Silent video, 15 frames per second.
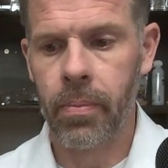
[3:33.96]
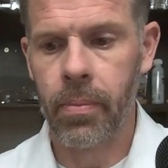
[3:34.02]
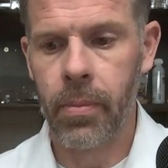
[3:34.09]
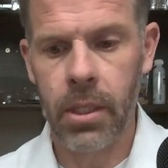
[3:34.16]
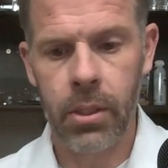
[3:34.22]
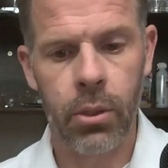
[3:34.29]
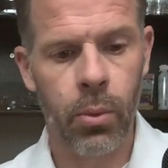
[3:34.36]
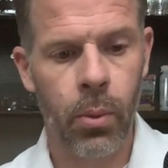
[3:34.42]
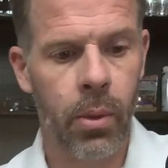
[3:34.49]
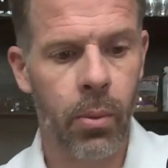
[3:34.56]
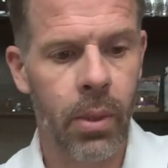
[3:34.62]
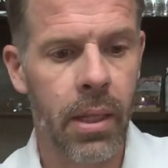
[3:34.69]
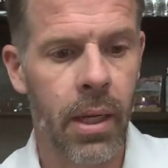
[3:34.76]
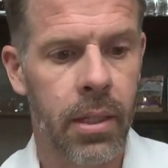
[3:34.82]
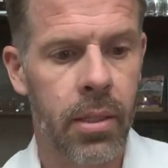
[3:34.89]
This is what
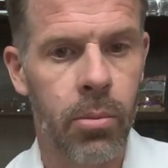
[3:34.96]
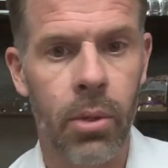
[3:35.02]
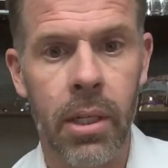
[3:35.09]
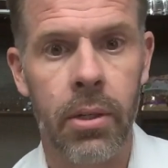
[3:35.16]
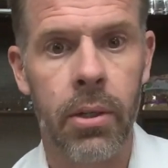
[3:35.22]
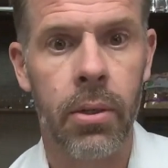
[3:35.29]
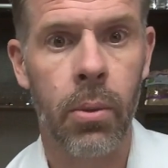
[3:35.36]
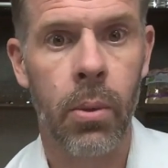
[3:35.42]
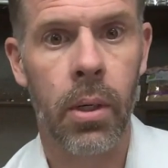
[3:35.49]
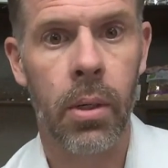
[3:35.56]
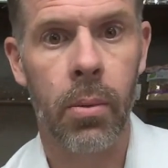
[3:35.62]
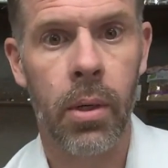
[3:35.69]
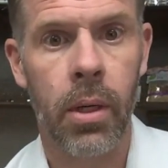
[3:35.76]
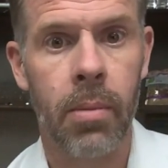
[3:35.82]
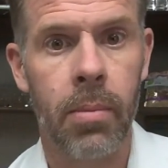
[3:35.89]
we'd like to bring to you.
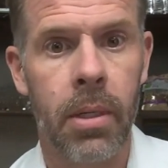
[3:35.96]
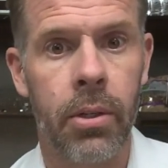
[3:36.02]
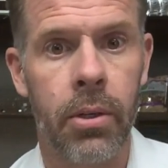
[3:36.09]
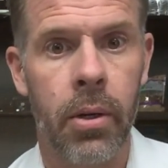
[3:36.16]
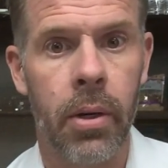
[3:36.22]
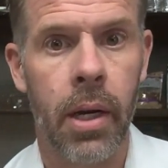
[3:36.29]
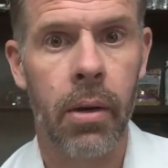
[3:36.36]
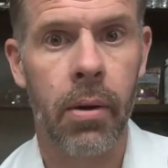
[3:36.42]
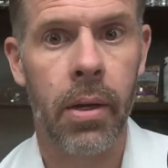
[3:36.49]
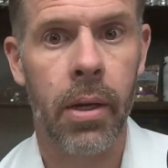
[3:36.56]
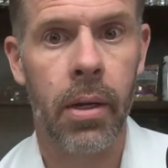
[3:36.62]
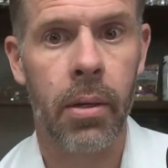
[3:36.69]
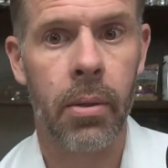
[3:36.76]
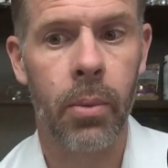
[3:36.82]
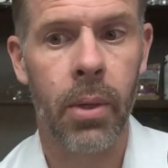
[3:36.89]
We're coming to your area,
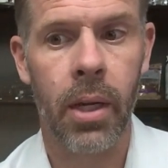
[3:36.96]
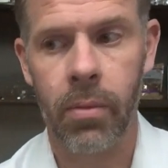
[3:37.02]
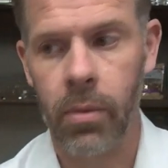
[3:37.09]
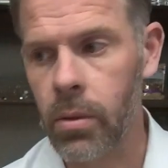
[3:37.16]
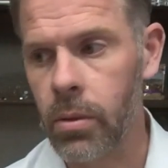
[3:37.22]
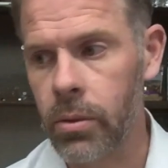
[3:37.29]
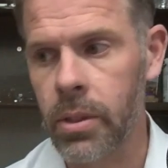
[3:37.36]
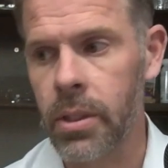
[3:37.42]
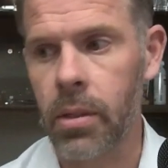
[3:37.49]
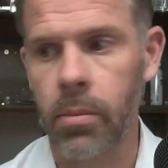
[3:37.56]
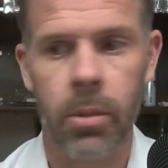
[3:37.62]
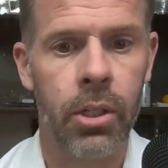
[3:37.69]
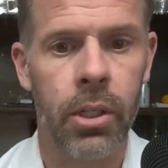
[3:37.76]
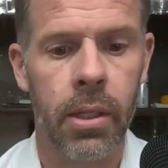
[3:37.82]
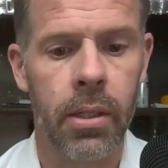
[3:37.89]
and we have our ultrasound
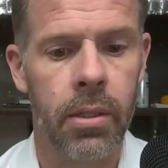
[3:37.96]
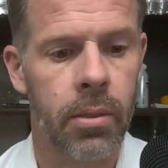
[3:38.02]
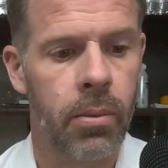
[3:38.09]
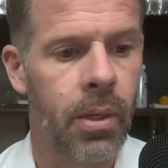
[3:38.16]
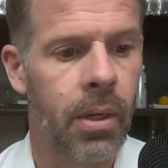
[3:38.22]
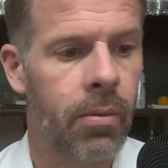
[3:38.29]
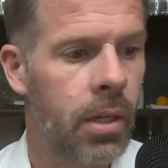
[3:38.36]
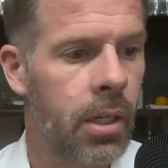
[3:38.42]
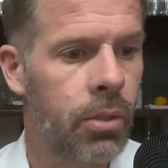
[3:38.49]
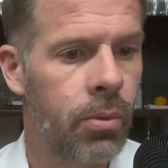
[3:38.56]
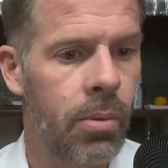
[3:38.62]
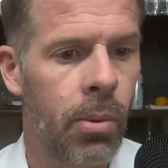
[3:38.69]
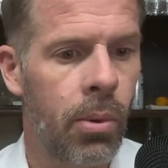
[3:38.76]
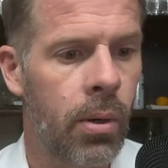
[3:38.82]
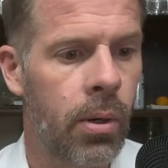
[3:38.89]
machines, and we have a nice
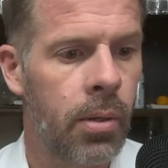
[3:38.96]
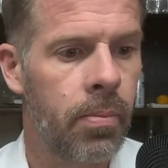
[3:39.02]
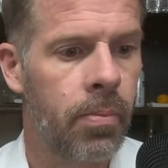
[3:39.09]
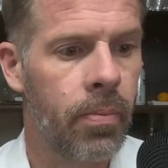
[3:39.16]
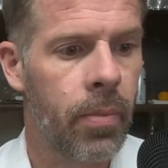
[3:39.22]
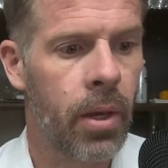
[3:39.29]
report, and